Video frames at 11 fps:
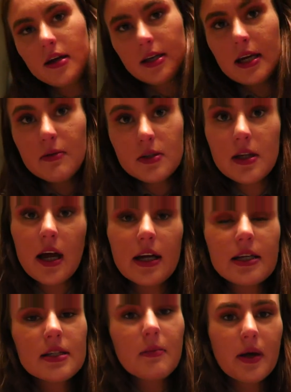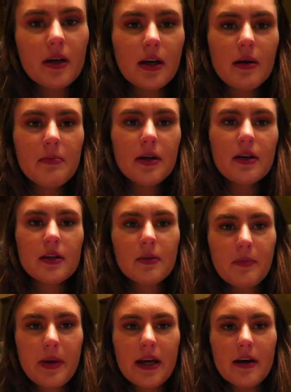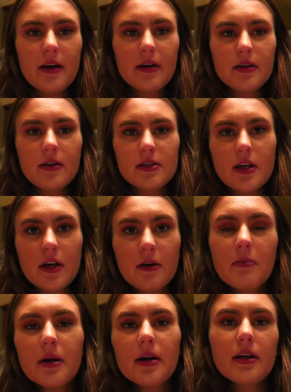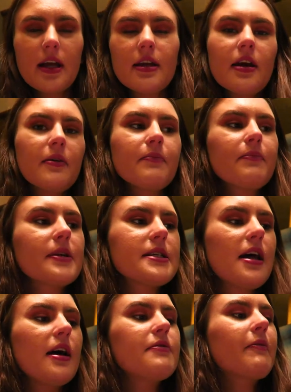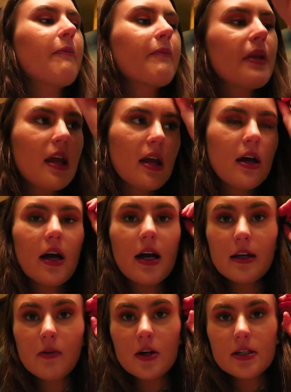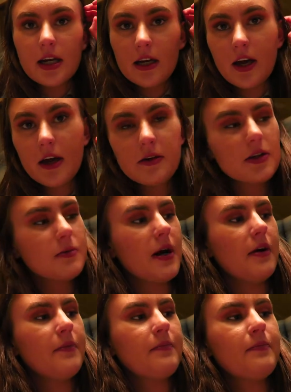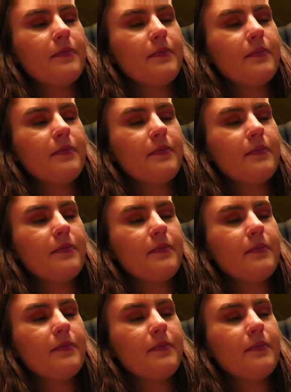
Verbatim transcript: it, it was nice, the burger, but the beer not so. But you know, life. And I've got a Diet Coke as well.